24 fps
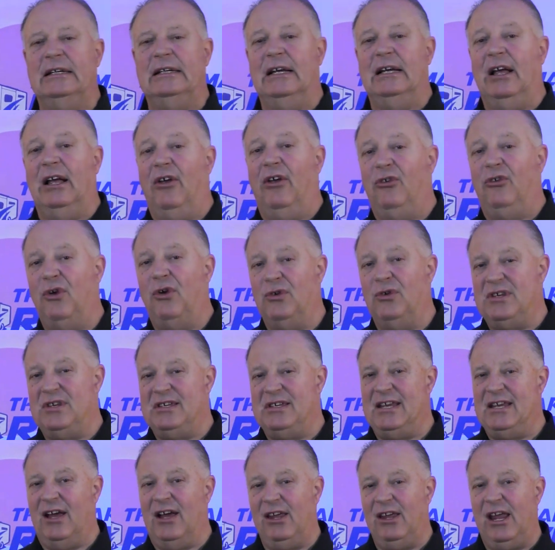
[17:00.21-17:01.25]
So to
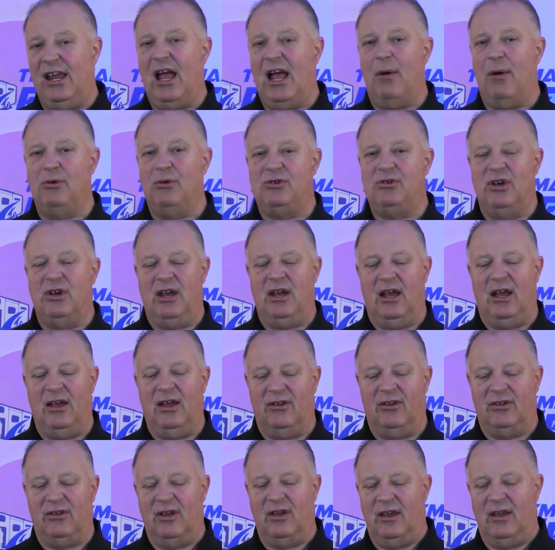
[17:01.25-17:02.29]
tell you how much it
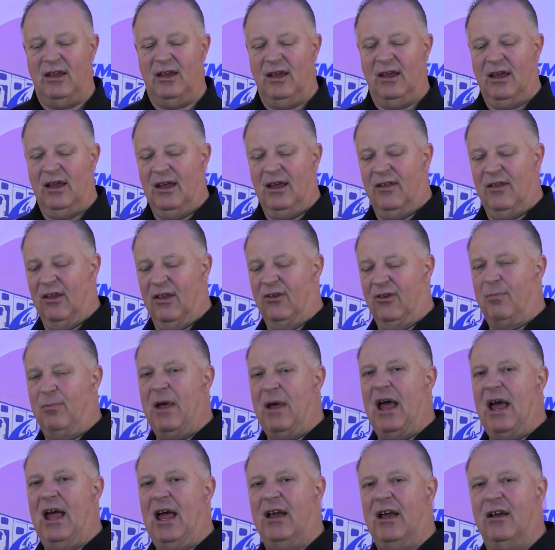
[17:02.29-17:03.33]
is, this
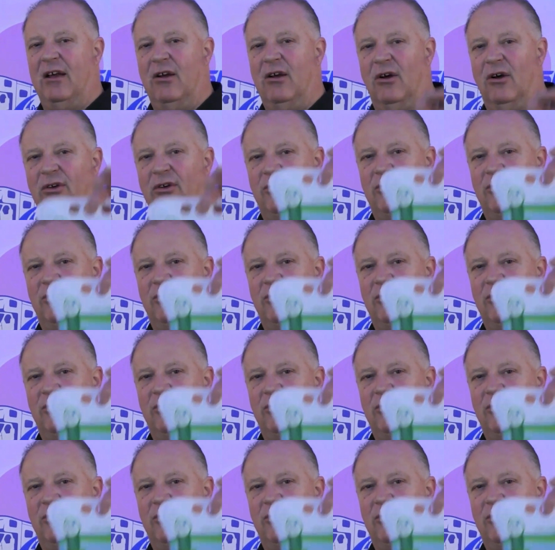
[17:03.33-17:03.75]
bag goes for